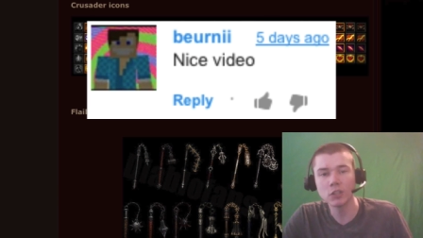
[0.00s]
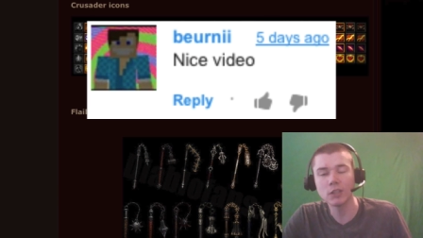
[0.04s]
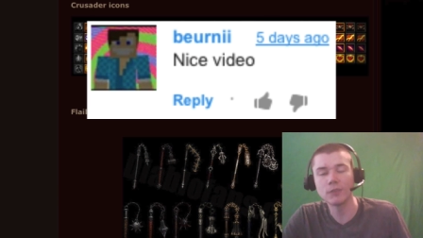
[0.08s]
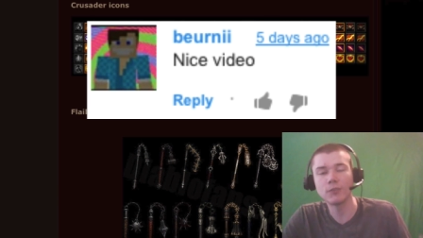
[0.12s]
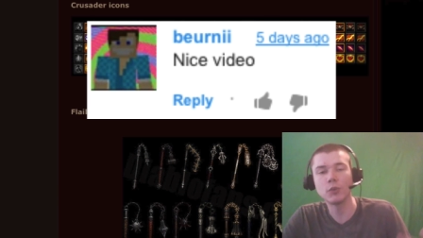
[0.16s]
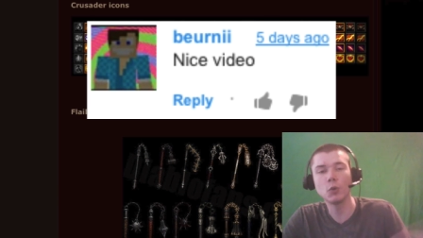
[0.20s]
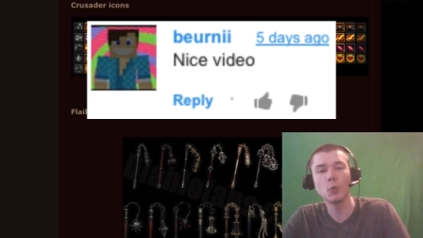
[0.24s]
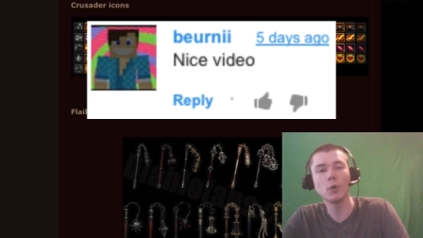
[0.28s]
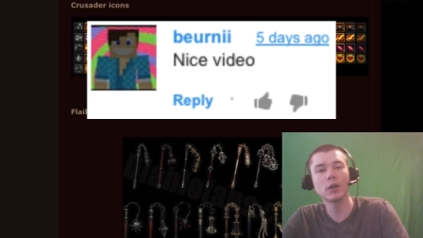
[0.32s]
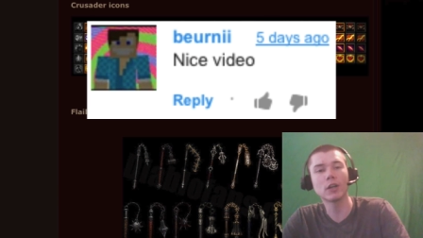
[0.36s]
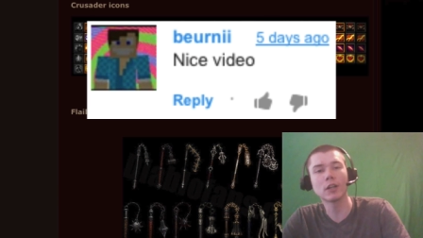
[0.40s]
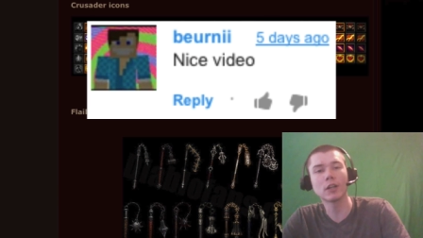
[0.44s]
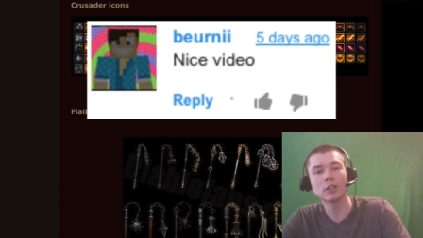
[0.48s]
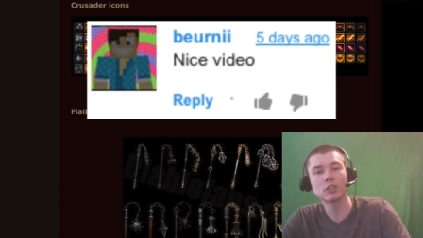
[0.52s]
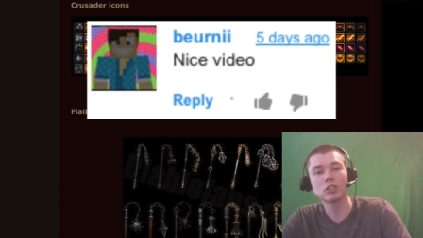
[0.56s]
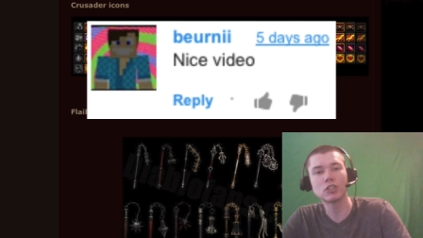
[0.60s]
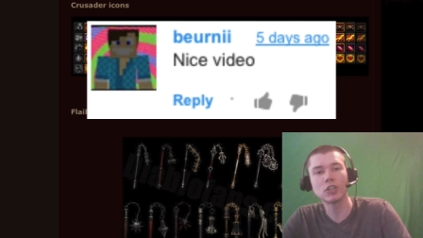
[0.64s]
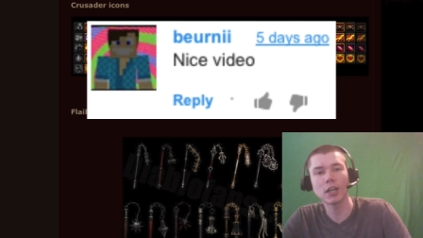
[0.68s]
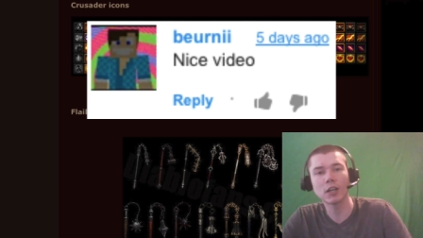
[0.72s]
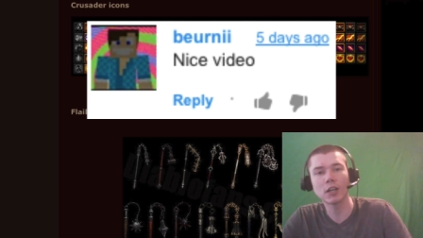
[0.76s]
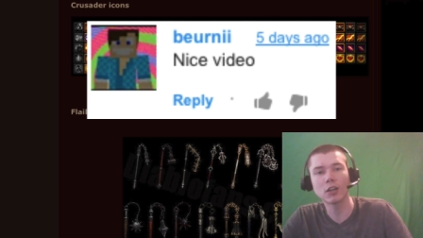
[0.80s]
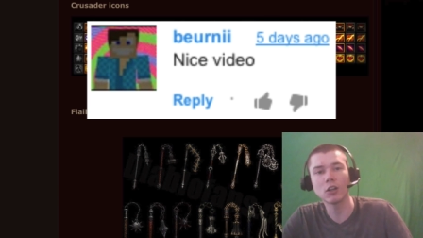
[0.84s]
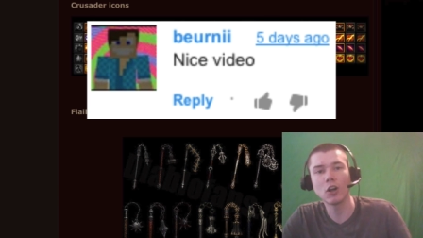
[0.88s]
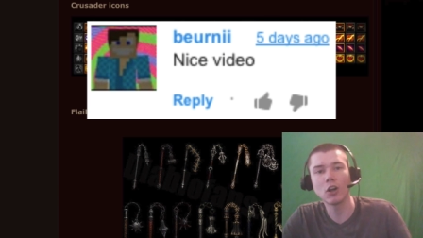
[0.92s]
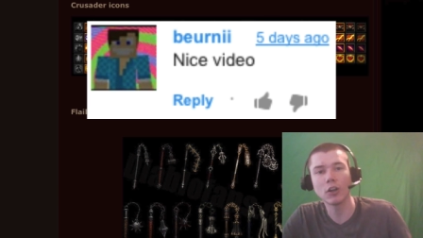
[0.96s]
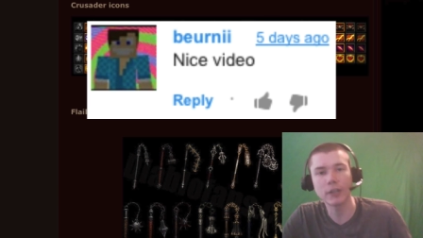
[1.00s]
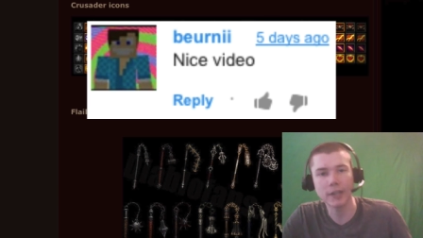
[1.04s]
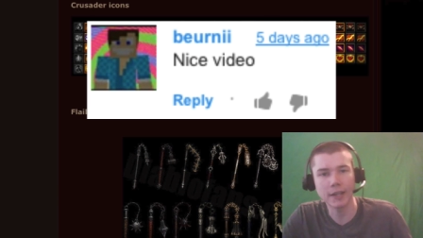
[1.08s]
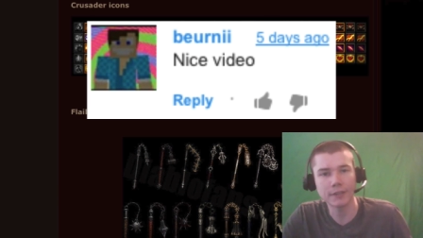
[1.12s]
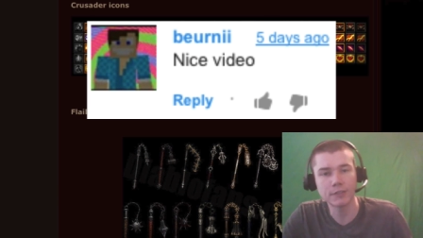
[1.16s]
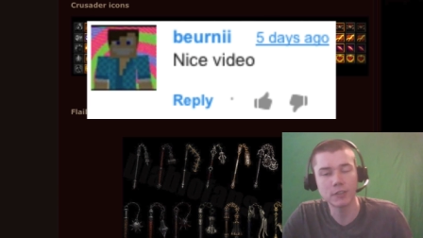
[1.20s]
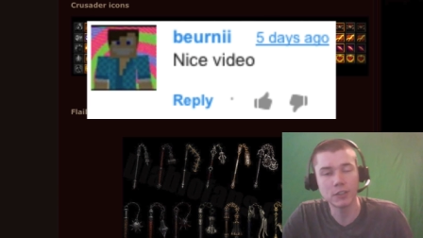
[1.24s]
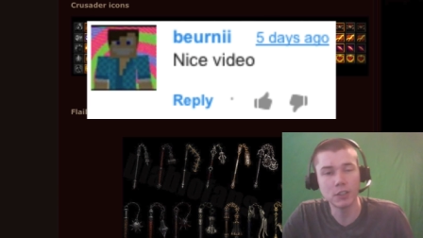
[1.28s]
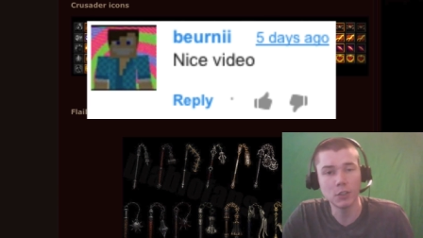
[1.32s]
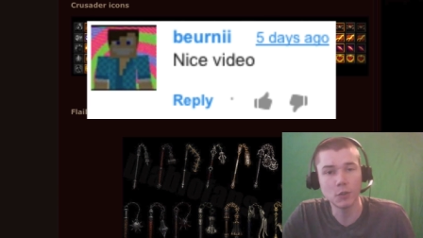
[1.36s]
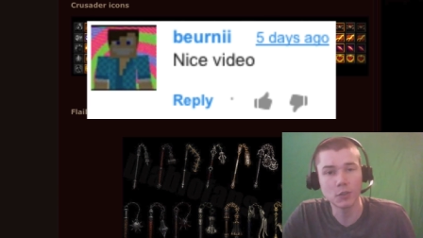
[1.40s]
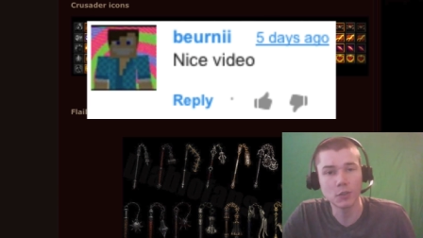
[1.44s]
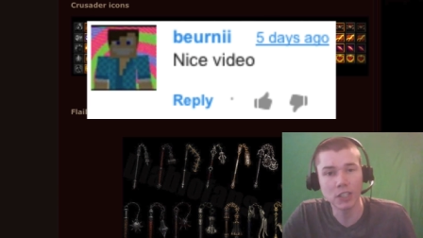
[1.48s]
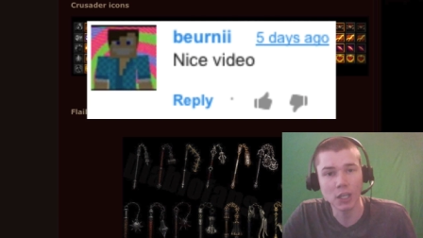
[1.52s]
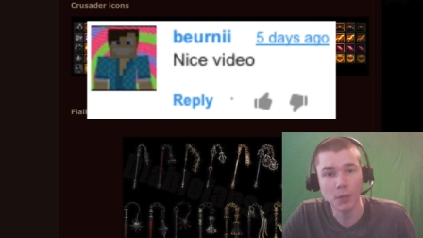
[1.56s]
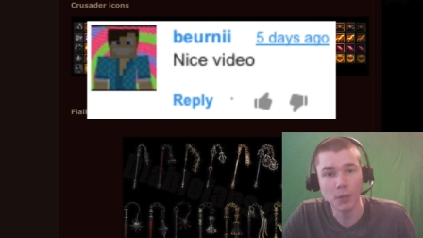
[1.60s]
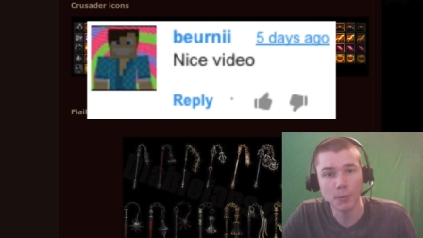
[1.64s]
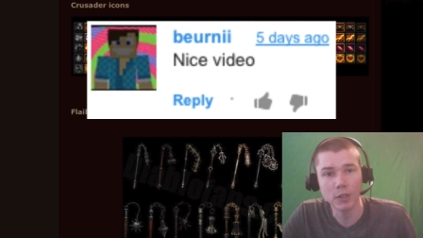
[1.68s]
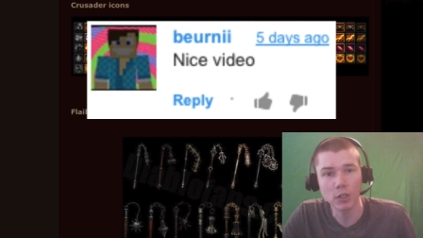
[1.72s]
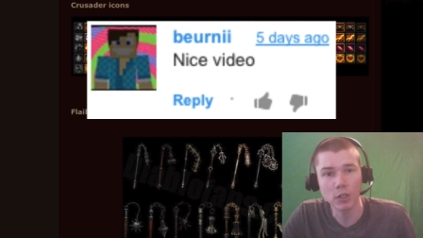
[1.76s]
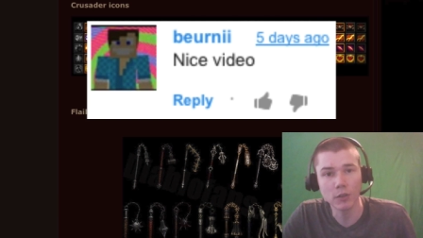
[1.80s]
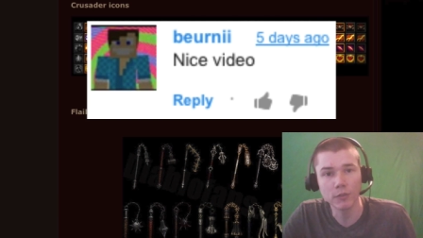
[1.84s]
If you win on the channel, all you have to do is come on